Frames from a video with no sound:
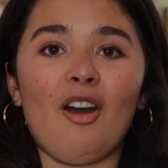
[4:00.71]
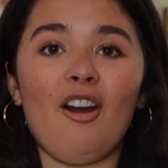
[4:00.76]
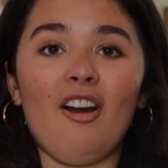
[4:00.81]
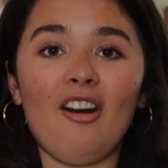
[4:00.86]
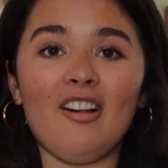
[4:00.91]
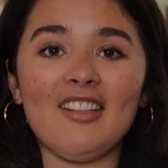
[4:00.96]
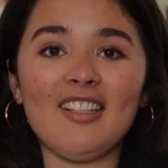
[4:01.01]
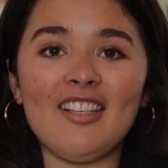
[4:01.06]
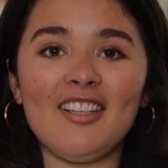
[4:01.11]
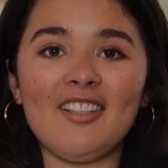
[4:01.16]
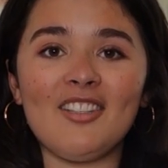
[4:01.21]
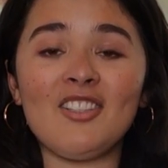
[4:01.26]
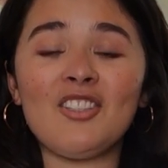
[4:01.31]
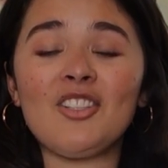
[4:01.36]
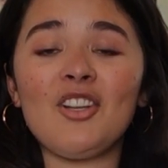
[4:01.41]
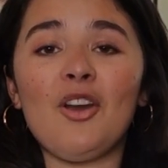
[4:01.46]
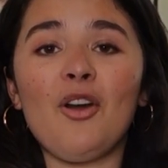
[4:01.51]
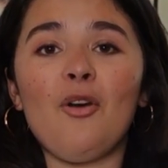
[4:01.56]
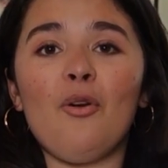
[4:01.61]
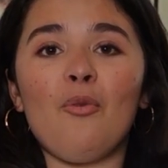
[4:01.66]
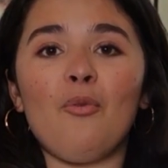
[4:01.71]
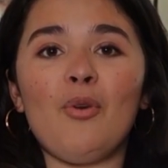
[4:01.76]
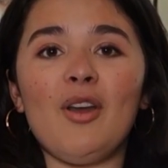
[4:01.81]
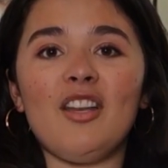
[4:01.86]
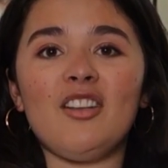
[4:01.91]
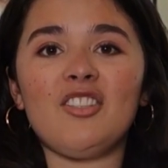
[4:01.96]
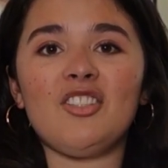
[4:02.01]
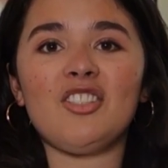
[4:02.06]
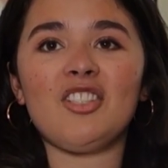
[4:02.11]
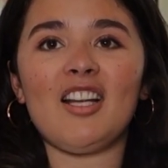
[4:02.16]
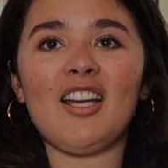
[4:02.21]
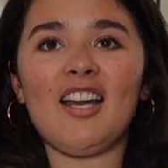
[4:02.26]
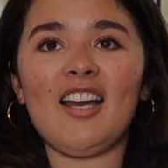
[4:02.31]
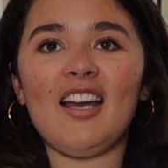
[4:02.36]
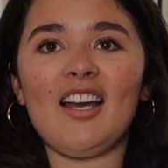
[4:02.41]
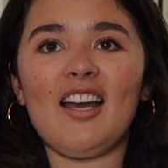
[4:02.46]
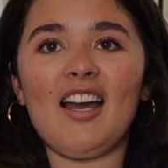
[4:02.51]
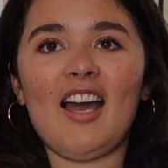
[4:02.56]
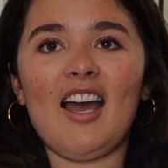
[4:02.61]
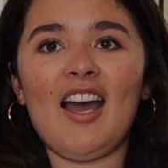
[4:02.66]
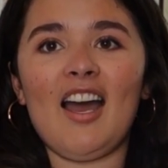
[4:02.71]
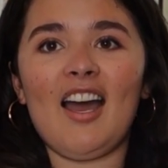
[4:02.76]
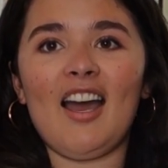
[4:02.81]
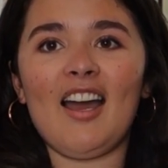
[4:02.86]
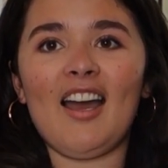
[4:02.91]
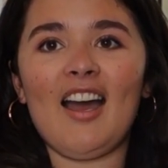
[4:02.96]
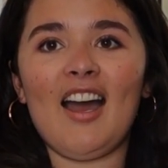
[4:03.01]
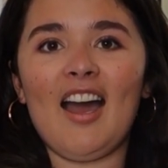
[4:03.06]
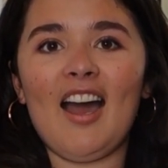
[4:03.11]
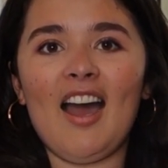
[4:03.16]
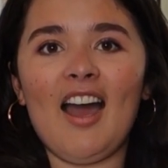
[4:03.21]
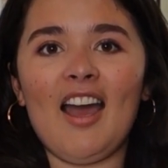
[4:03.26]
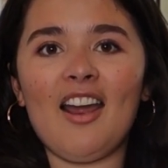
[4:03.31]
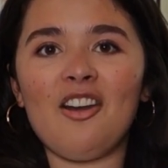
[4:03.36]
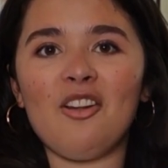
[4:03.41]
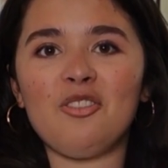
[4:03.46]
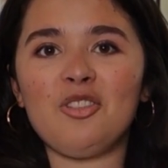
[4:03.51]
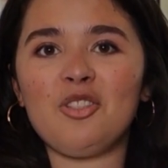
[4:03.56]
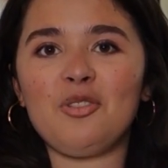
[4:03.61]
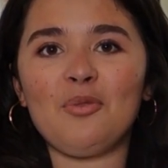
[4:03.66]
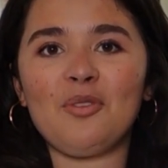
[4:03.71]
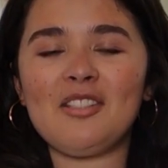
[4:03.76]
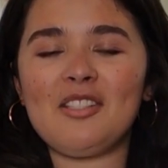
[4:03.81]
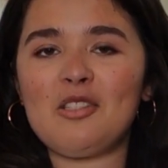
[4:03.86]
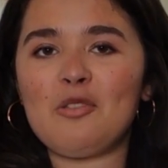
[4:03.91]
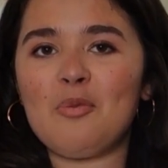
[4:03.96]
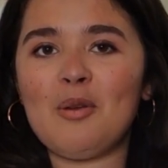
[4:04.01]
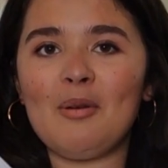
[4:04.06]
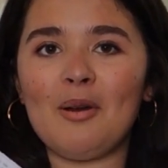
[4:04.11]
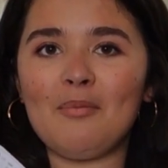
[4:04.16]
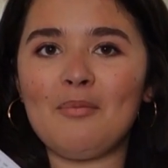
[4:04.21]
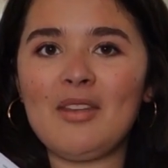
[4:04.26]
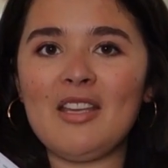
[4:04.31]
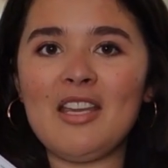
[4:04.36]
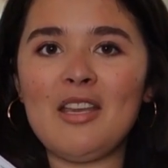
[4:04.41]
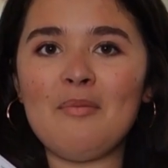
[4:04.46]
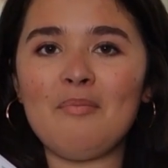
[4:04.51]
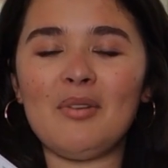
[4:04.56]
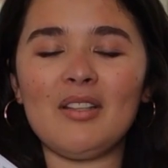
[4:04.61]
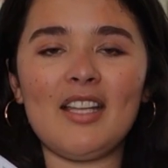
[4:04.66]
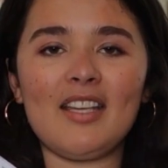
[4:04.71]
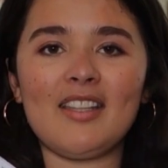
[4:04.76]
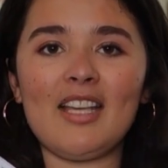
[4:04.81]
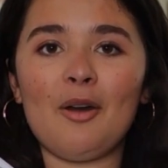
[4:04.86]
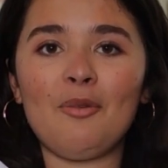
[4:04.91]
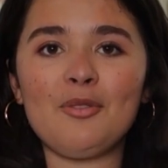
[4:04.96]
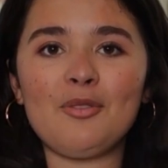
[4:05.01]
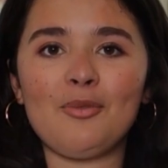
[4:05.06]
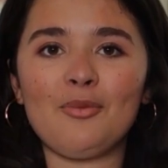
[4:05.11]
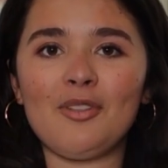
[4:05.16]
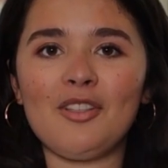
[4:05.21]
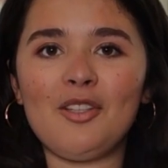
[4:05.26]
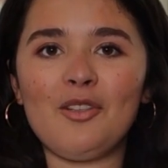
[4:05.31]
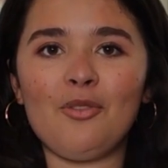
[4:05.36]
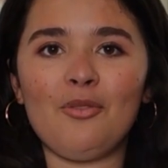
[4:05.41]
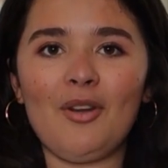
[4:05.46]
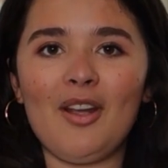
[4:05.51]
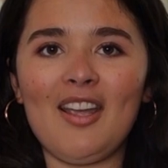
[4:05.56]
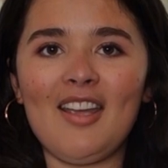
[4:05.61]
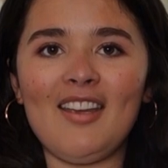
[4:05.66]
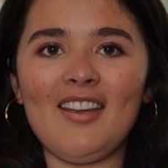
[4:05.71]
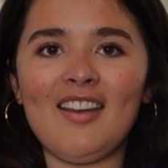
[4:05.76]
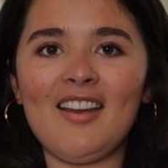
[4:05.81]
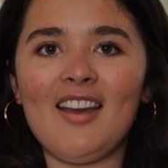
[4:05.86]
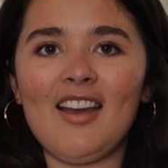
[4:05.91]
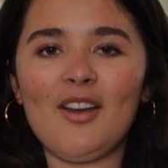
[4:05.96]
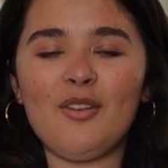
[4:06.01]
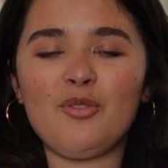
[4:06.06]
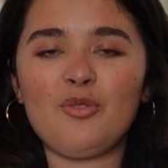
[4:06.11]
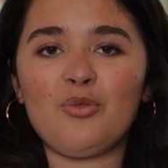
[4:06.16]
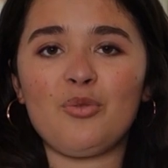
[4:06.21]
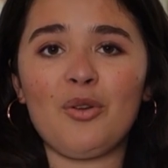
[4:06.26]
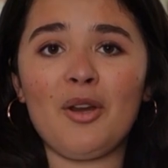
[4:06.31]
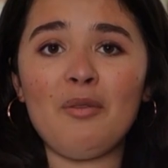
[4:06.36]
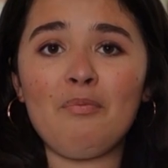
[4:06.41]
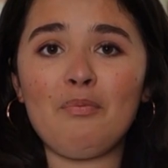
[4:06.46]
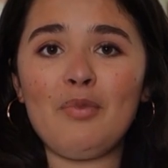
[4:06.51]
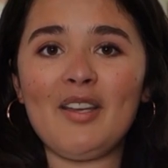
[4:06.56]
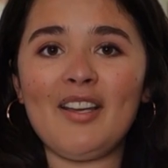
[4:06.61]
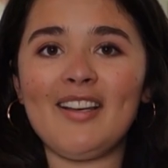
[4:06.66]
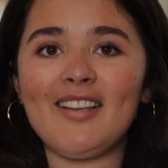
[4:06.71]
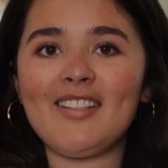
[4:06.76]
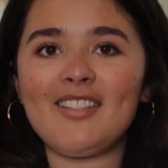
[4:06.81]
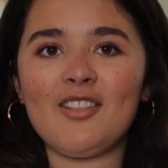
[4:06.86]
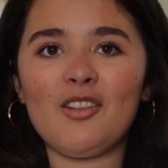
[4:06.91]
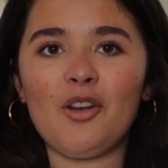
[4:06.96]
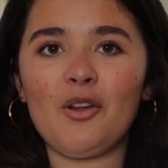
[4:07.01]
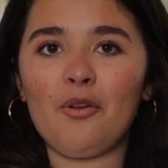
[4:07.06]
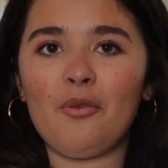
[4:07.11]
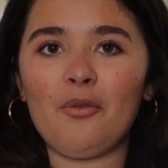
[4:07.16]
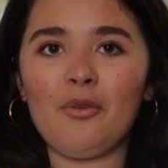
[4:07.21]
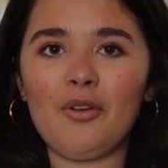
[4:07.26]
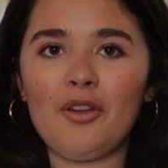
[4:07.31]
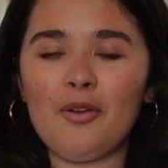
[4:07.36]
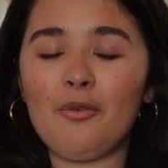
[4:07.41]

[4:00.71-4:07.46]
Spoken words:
college, which I know she wants this to be about me, but like that was a really great trip because, you know,